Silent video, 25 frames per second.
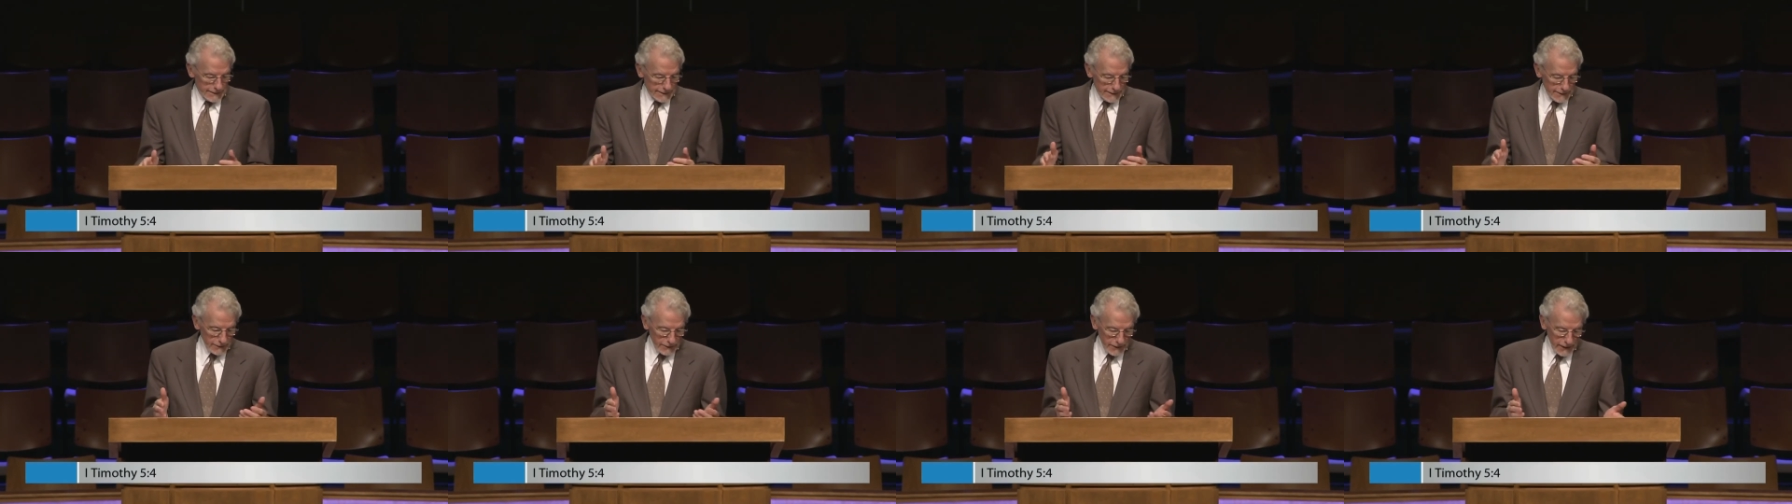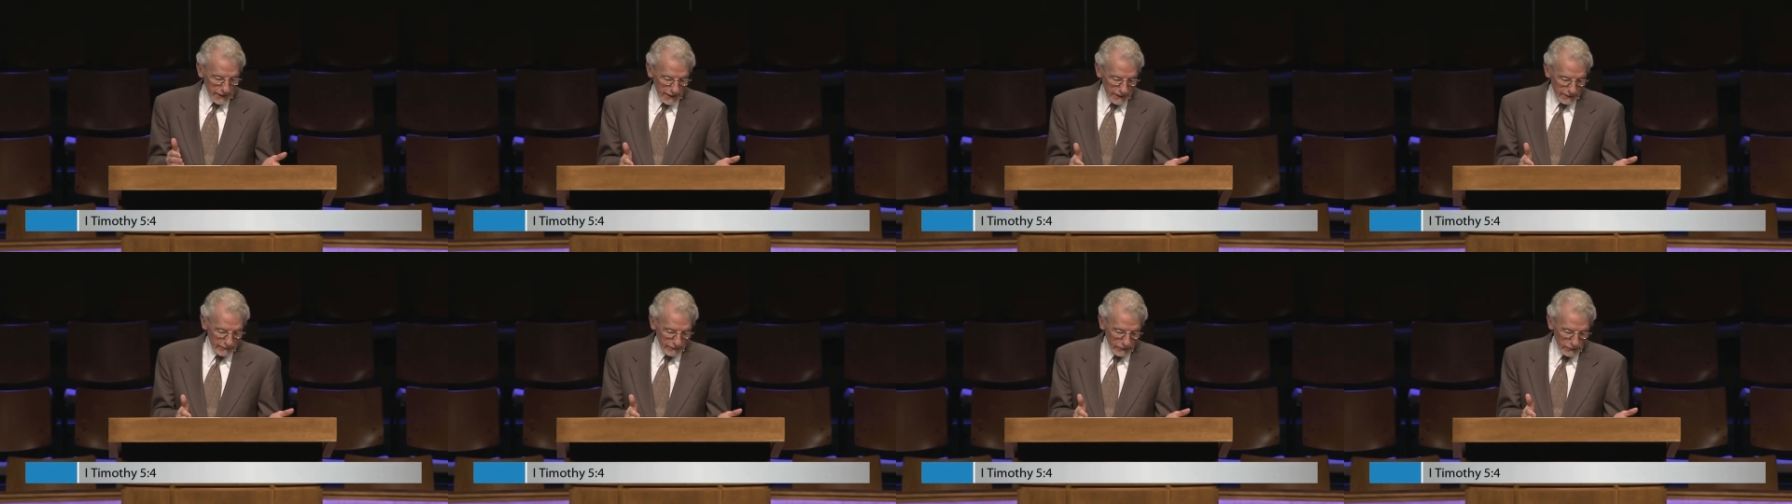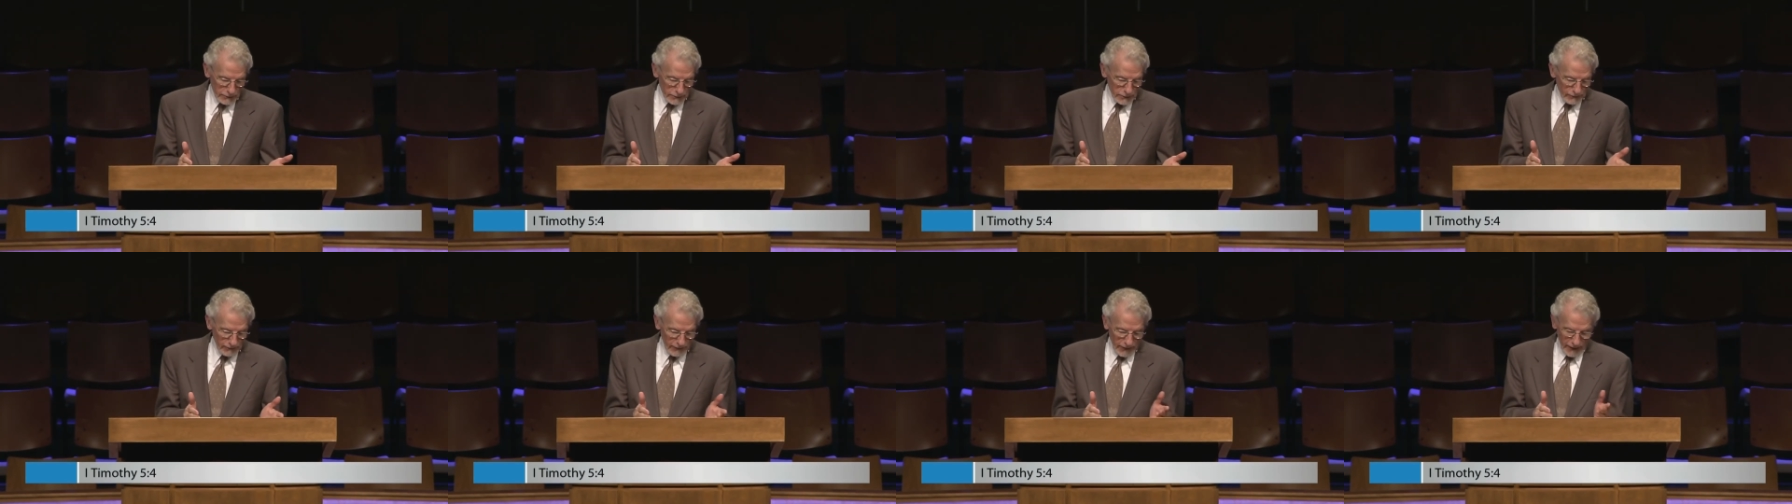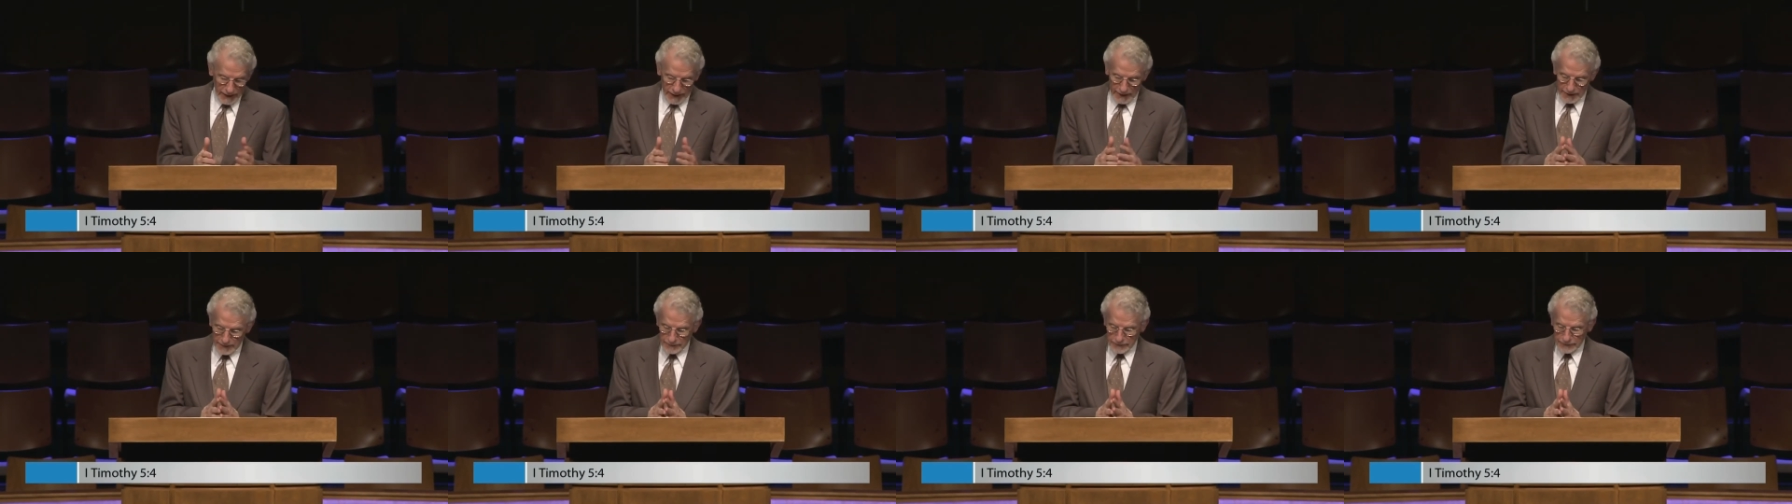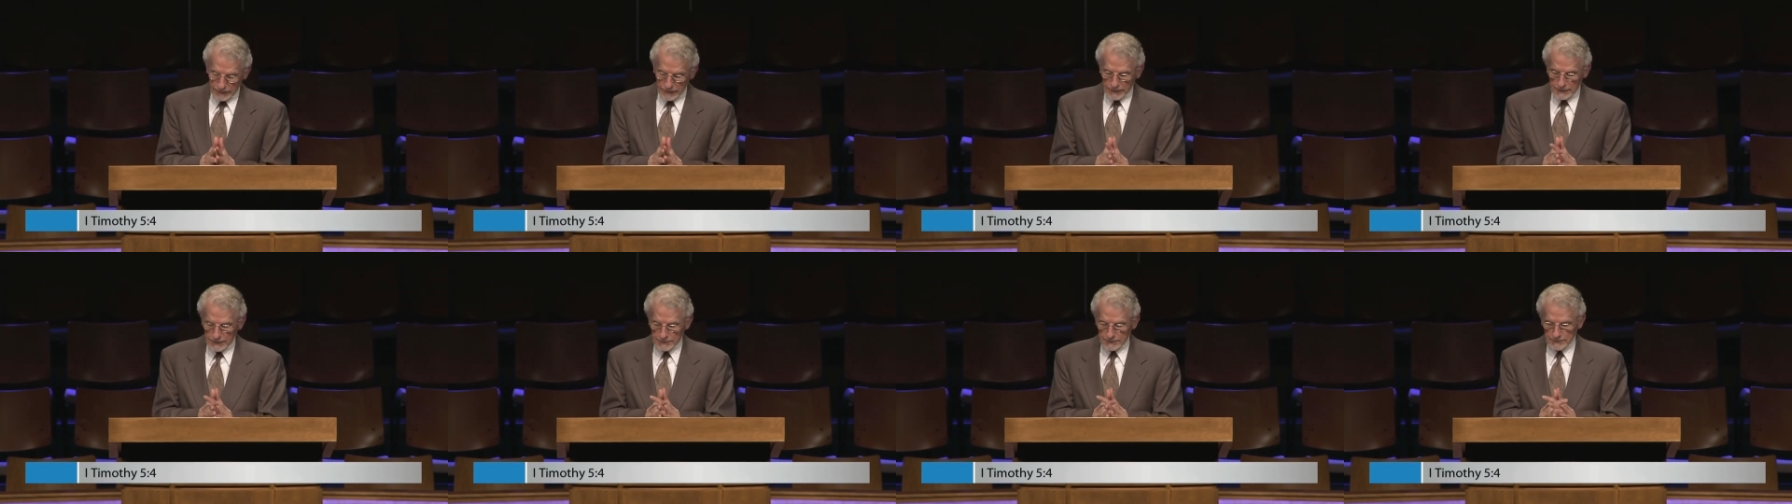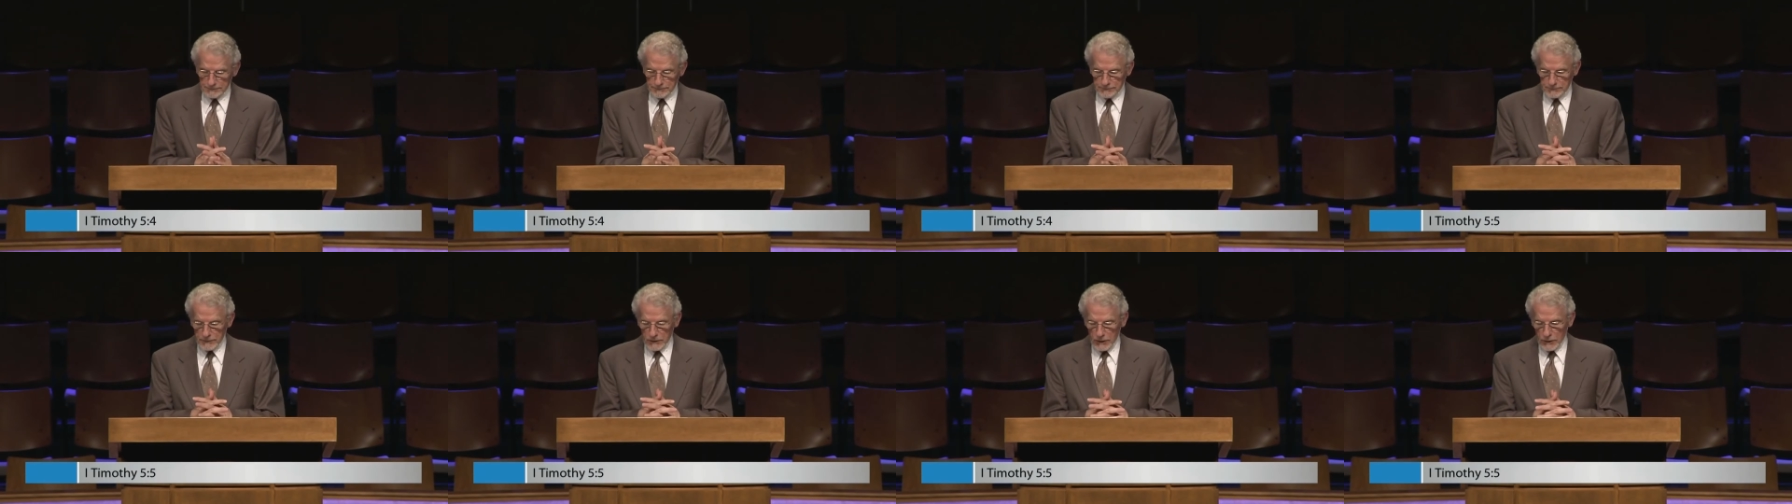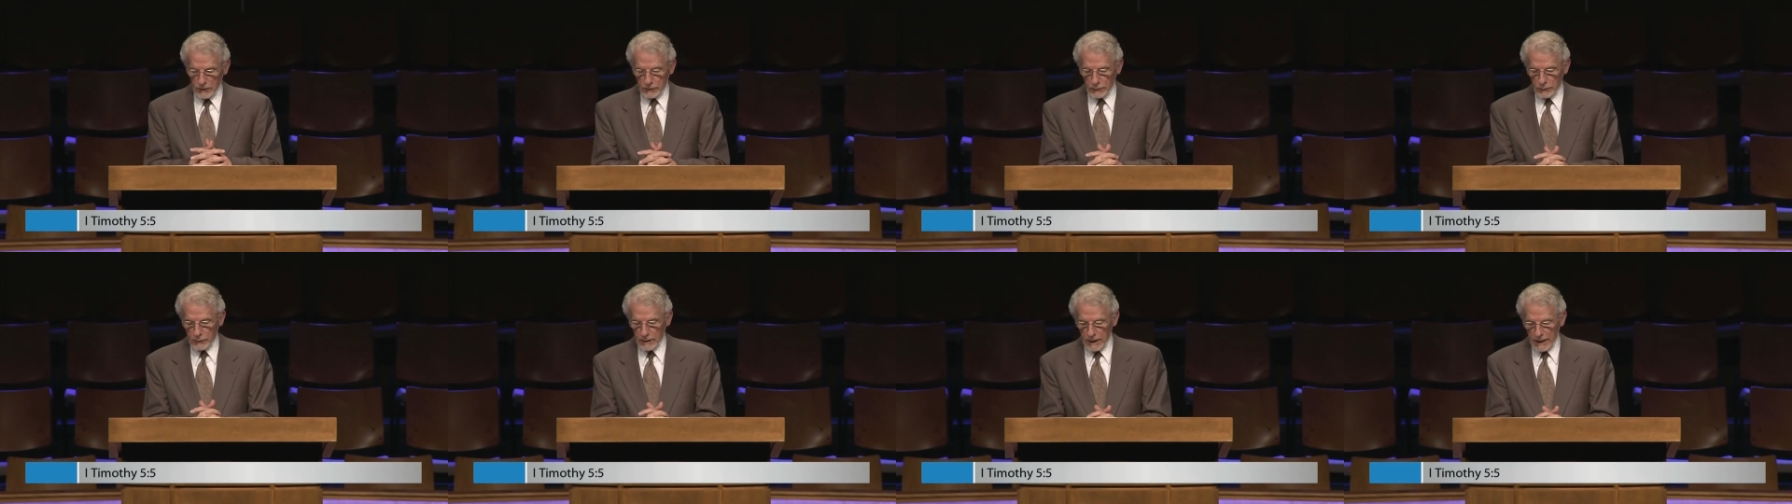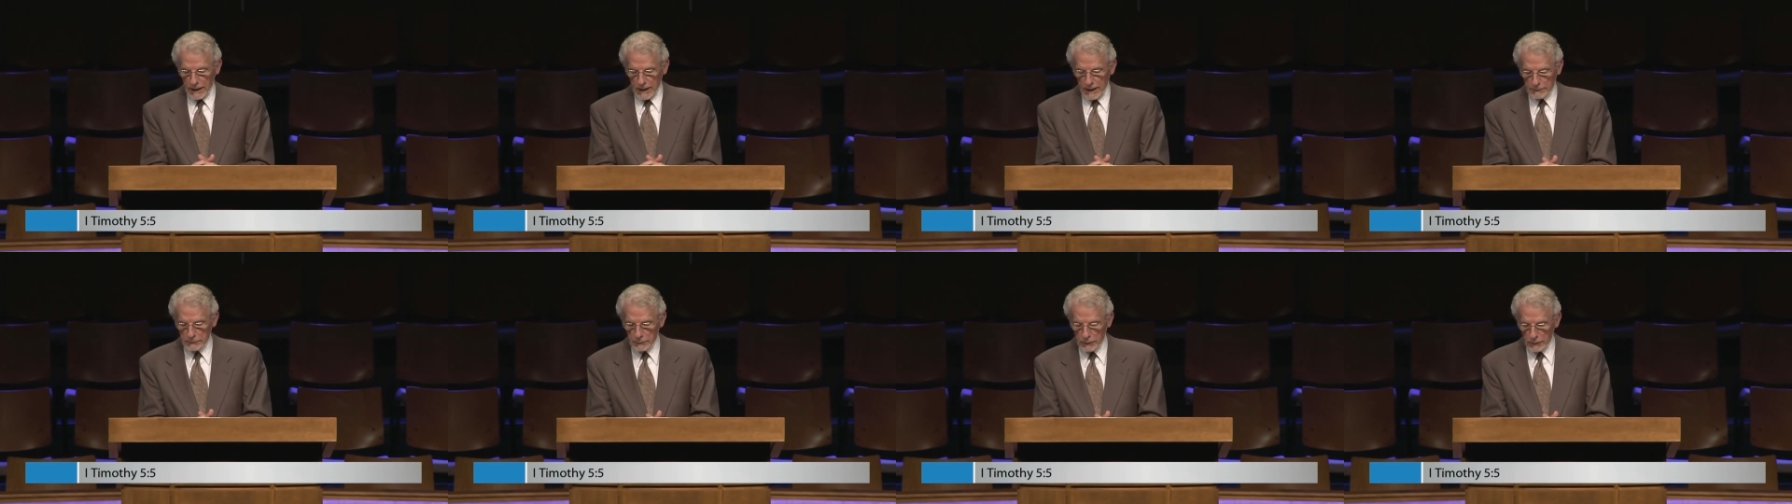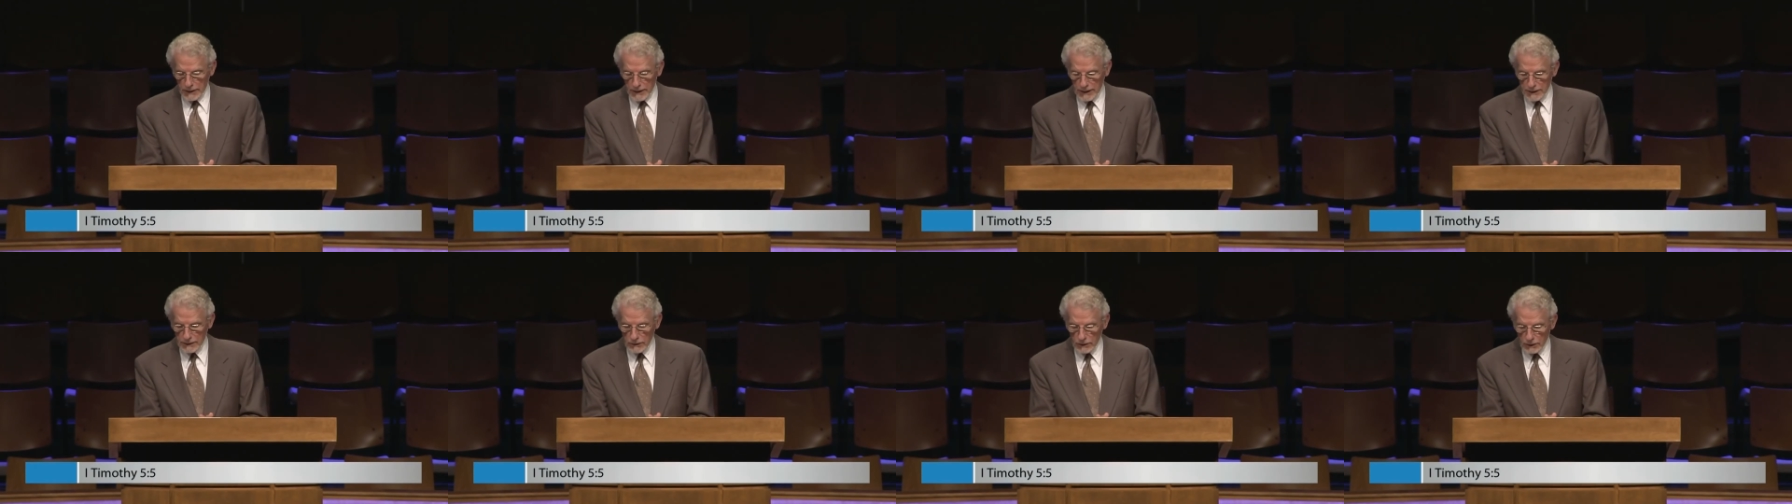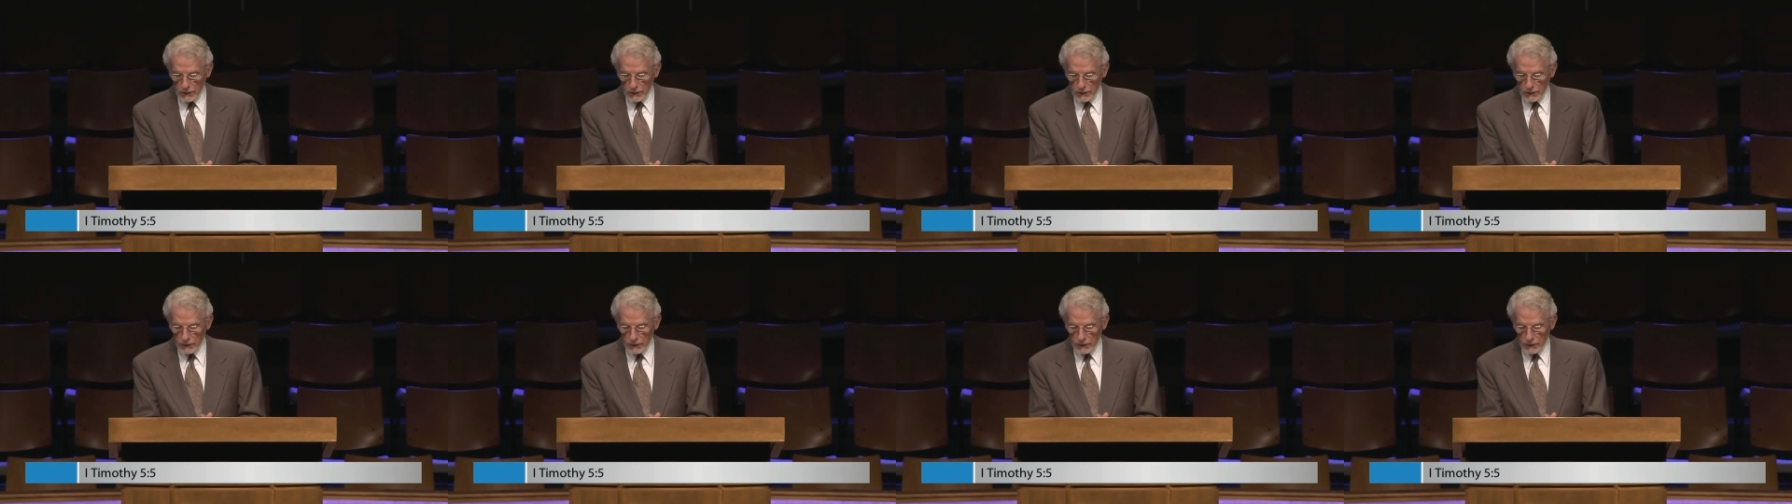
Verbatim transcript: okay, verse 5. I'm going to elaborate